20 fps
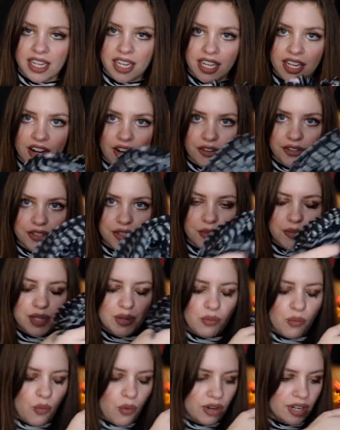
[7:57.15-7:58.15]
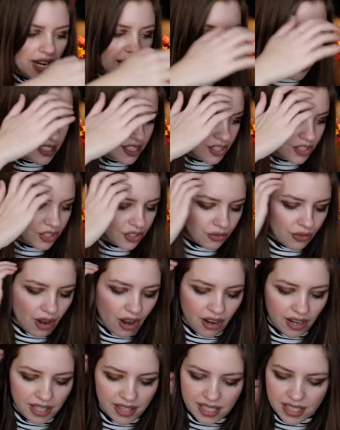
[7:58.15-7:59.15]
It can also be worn as a
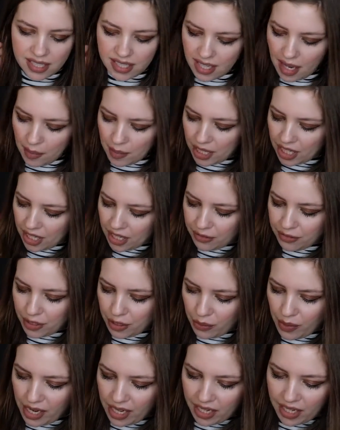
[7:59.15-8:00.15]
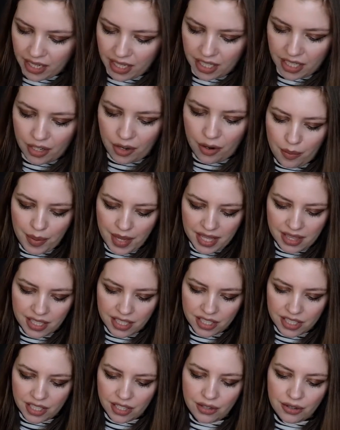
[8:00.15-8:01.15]
sarong in the summer if you're wearing, you a
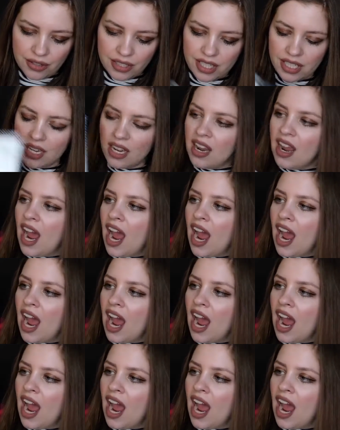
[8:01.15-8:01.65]
bathing suit.